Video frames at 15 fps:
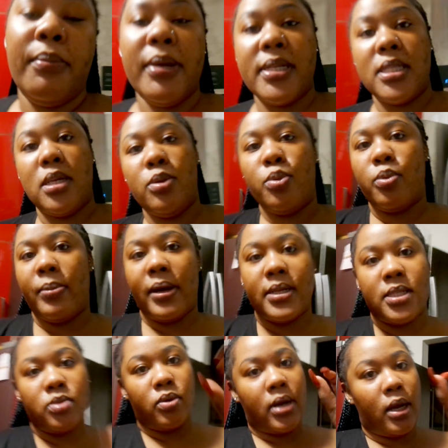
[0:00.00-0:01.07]
I mixed it with
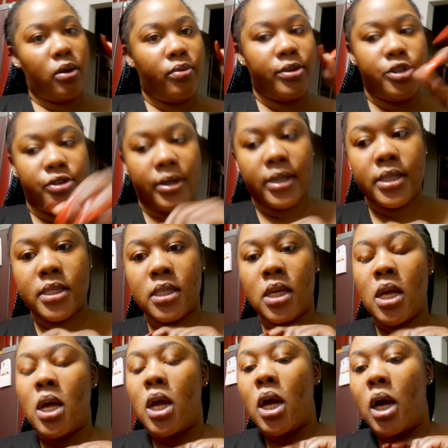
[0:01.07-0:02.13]
my zero-calorie drinks.
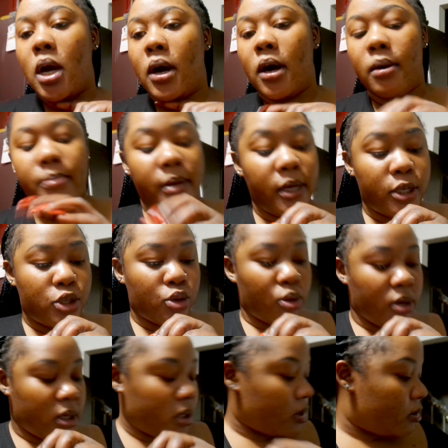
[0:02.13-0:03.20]
It's
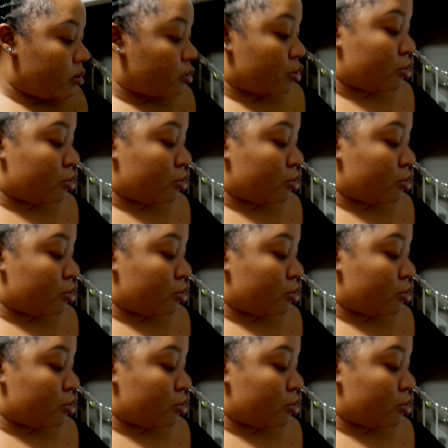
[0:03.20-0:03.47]
so good,